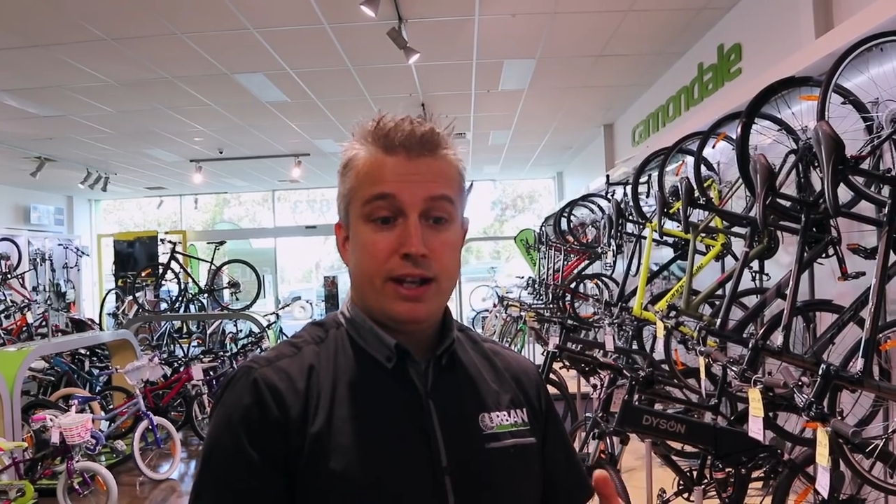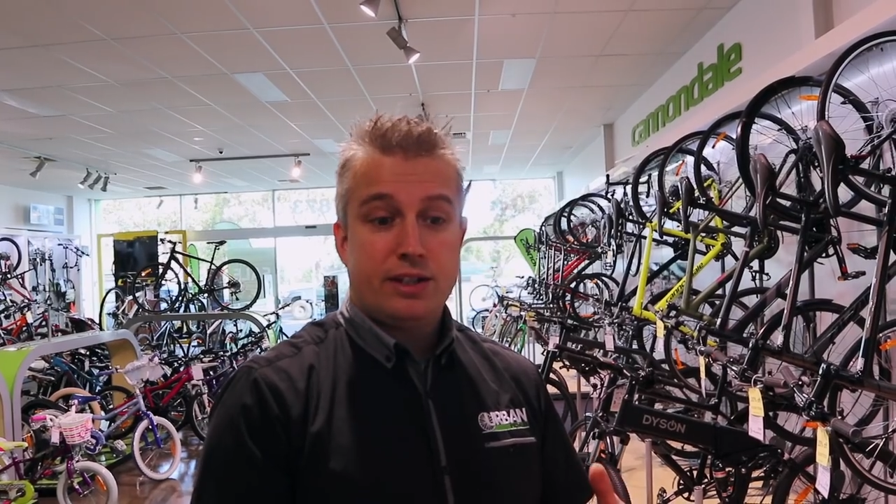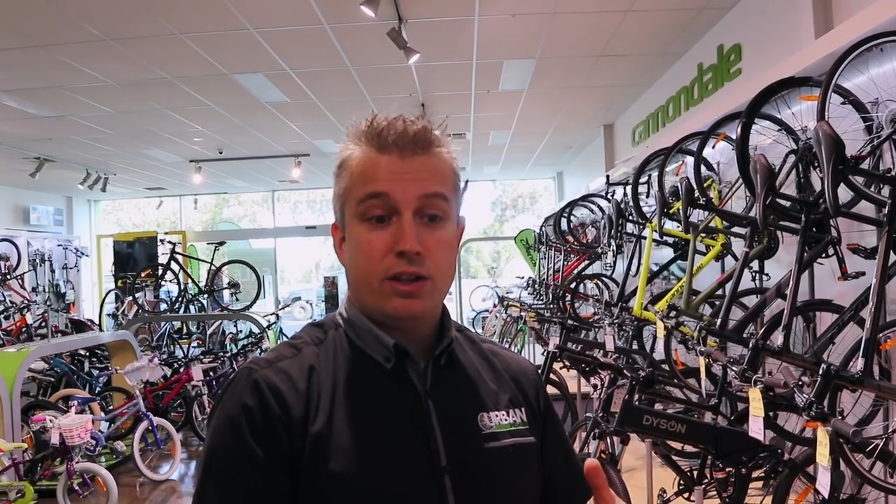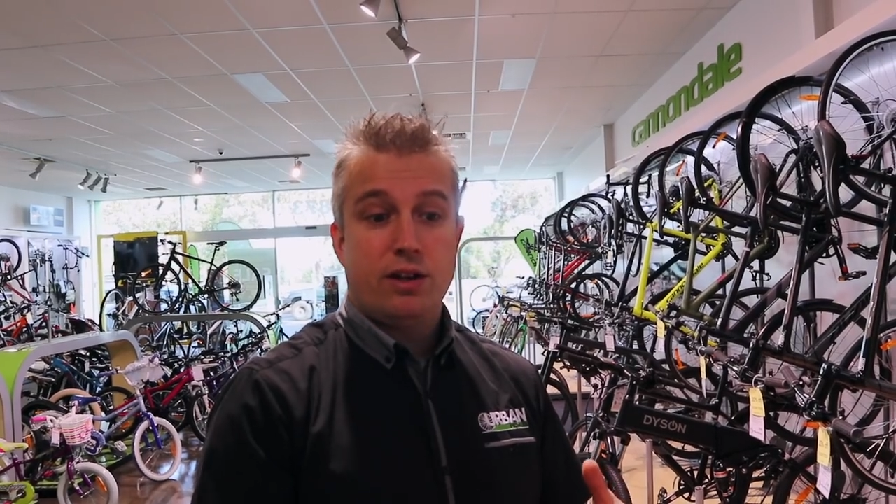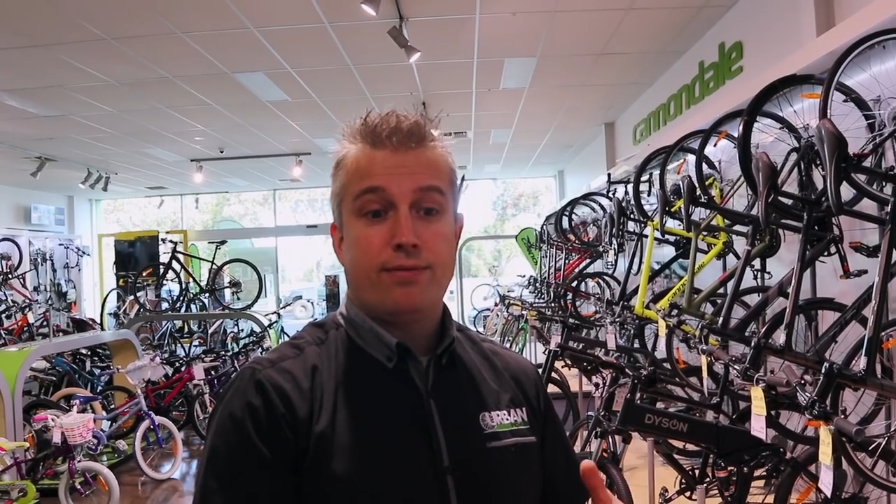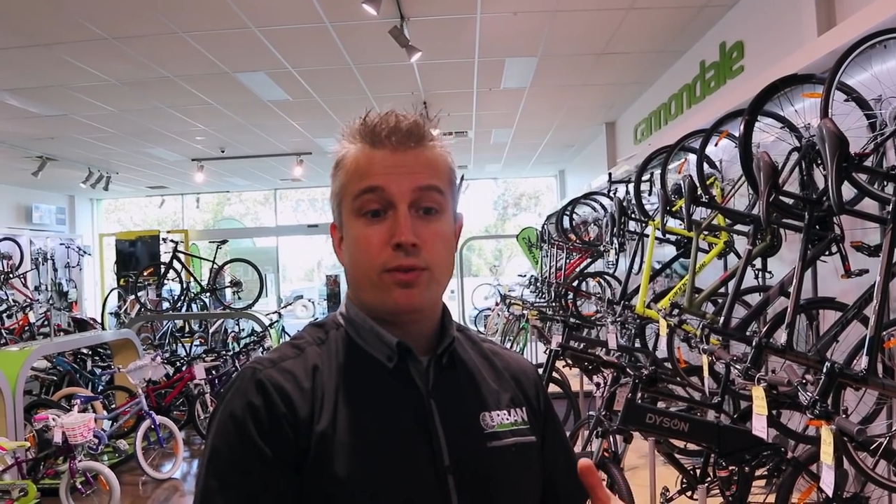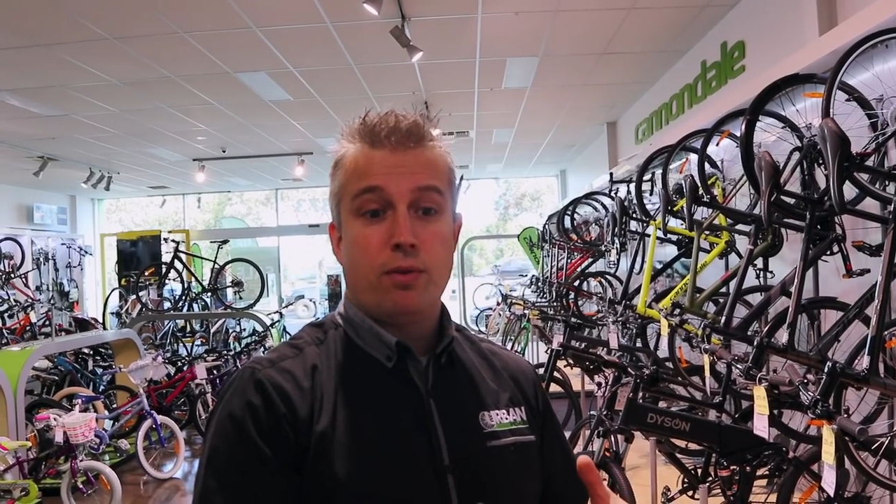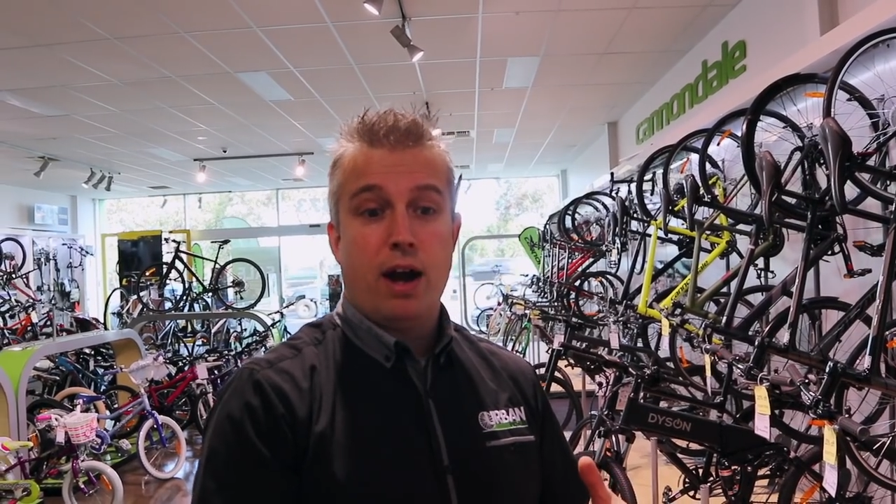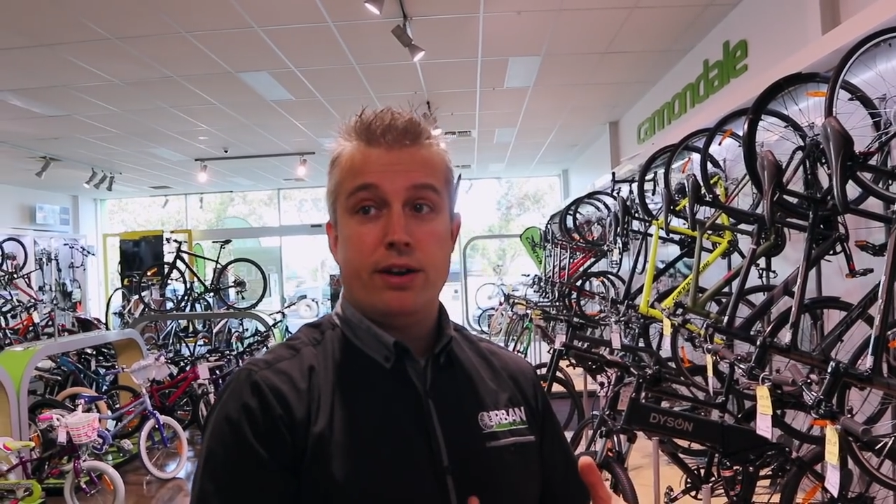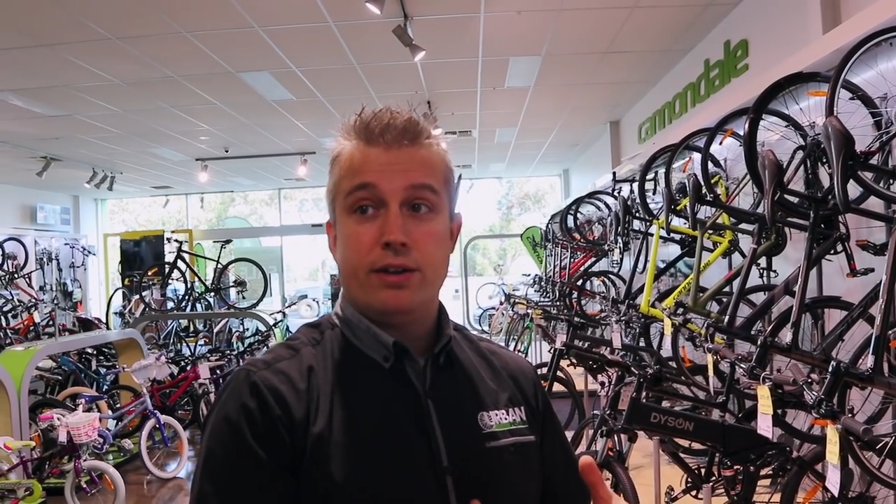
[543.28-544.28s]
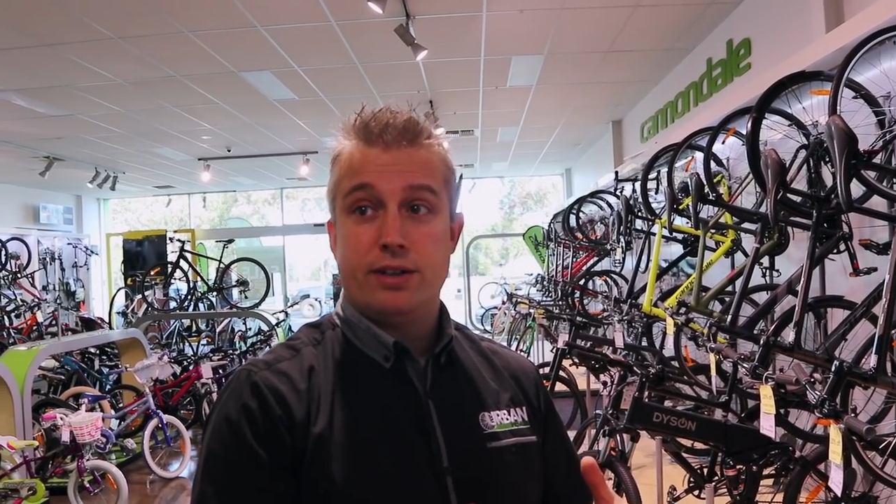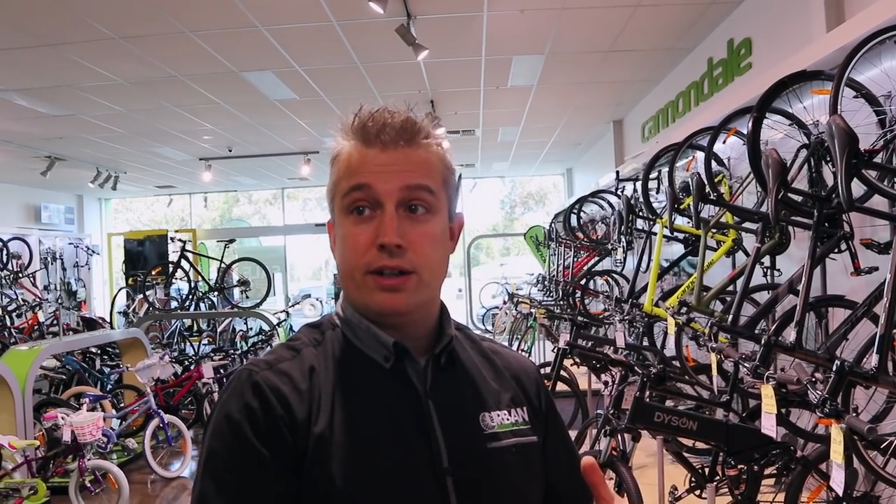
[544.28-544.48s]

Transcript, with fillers: it's good for riders